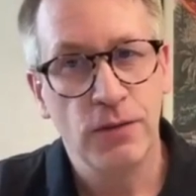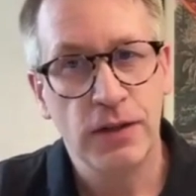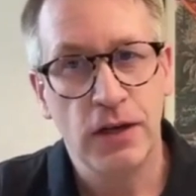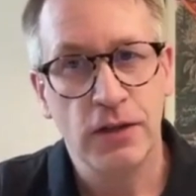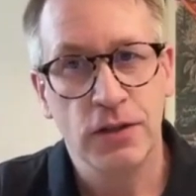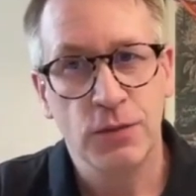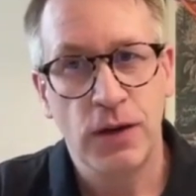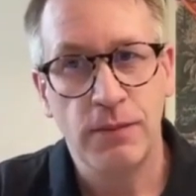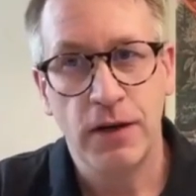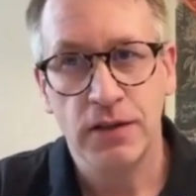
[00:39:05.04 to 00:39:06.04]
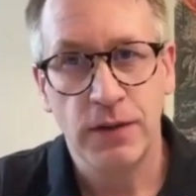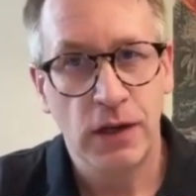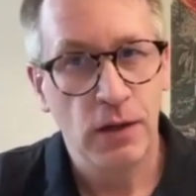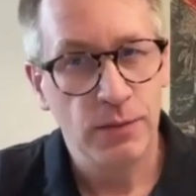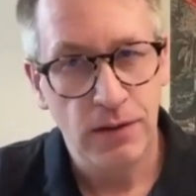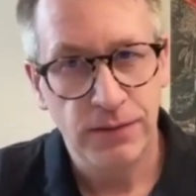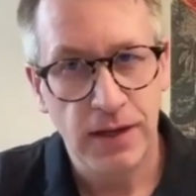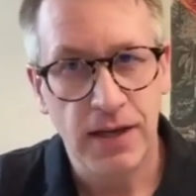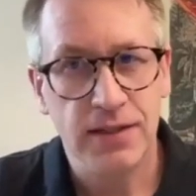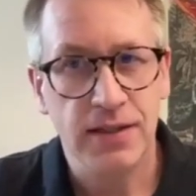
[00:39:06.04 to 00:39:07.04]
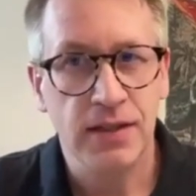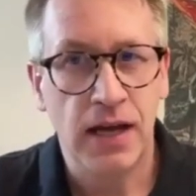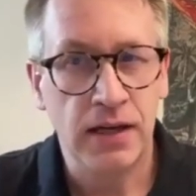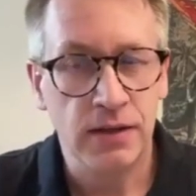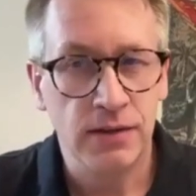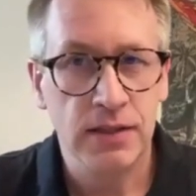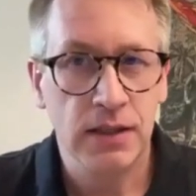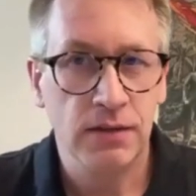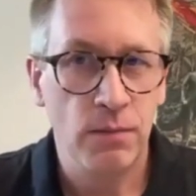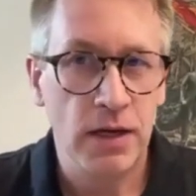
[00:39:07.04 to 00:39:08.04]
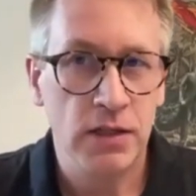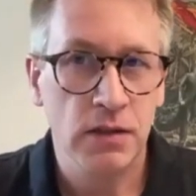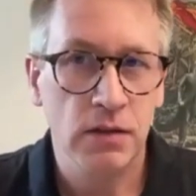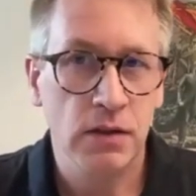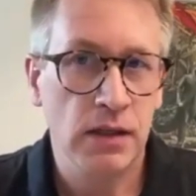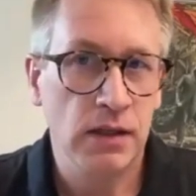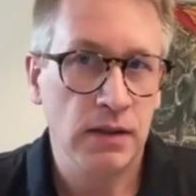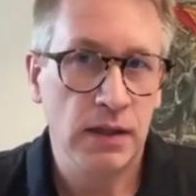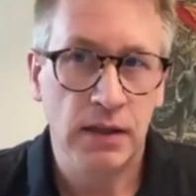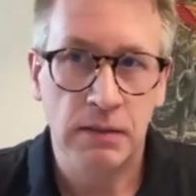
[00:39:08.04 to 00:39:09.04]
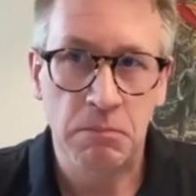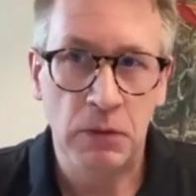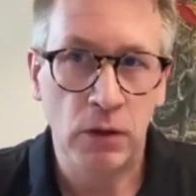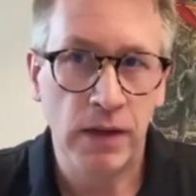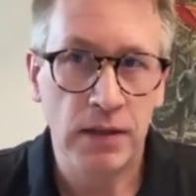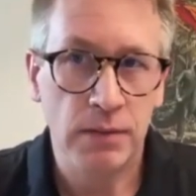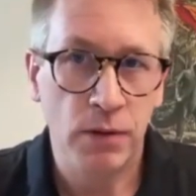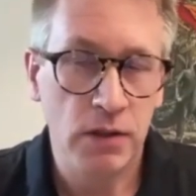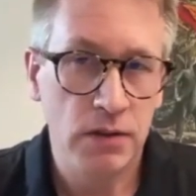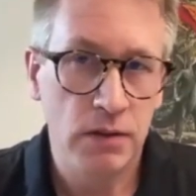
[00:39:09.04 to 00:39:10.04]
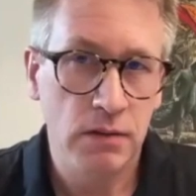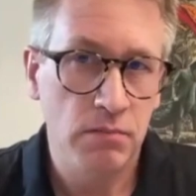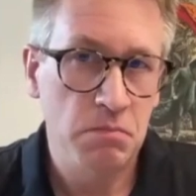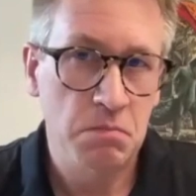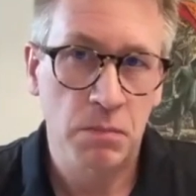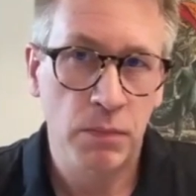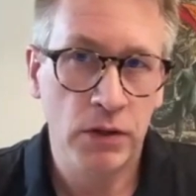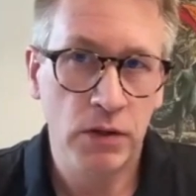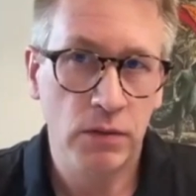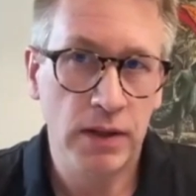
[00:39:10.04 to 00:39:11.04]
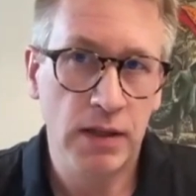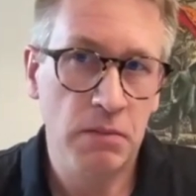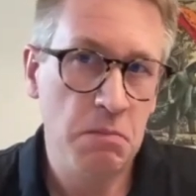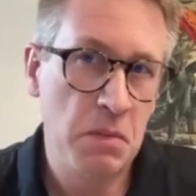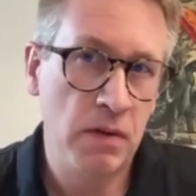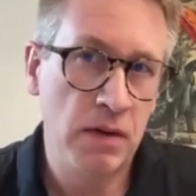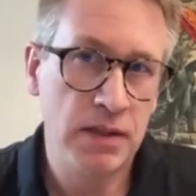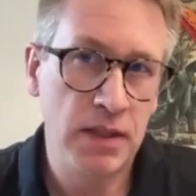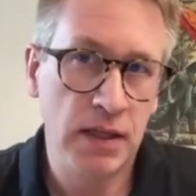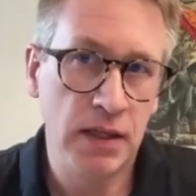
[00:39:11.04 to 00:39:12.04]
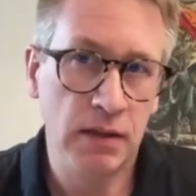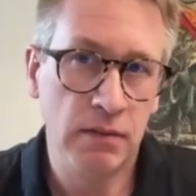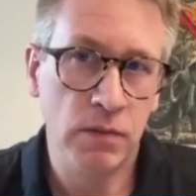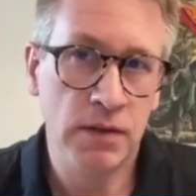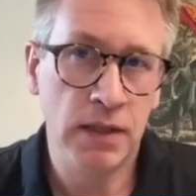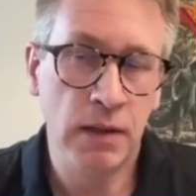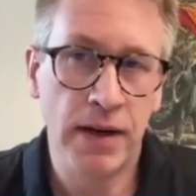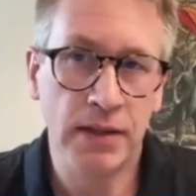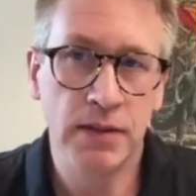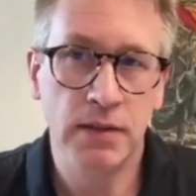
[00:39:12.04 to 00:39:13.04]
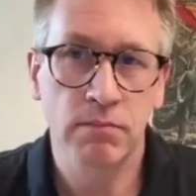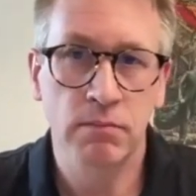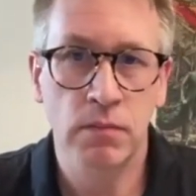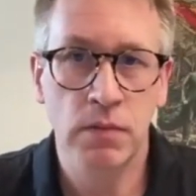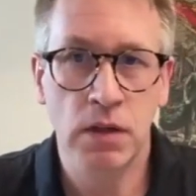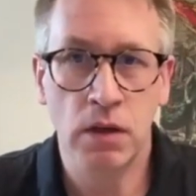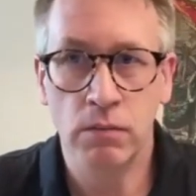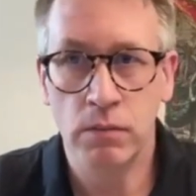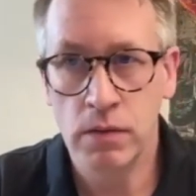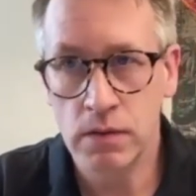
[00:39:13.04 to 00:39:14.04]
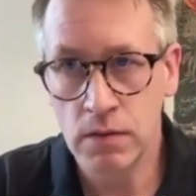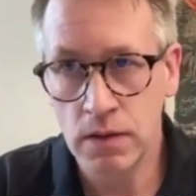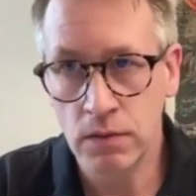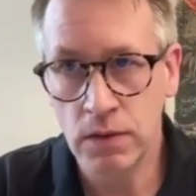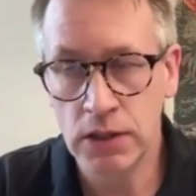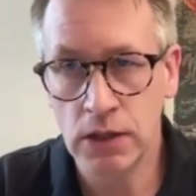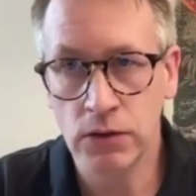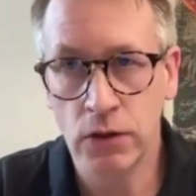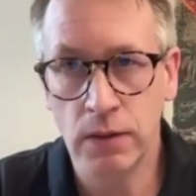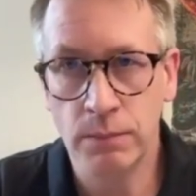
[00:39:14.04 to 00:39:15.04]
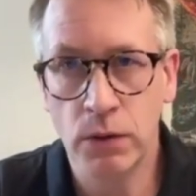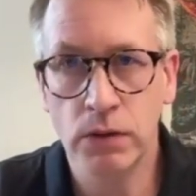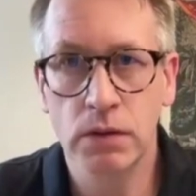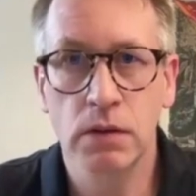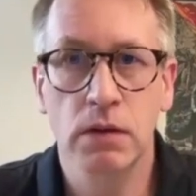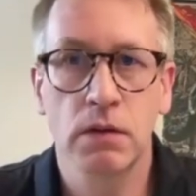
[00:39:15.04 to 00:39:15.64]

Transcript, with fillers: over the last 12 months when it comes to FTX and other things that we mentioned. And I think a lot of that is past past already. We are seeing central banks, you know, reaching a turning point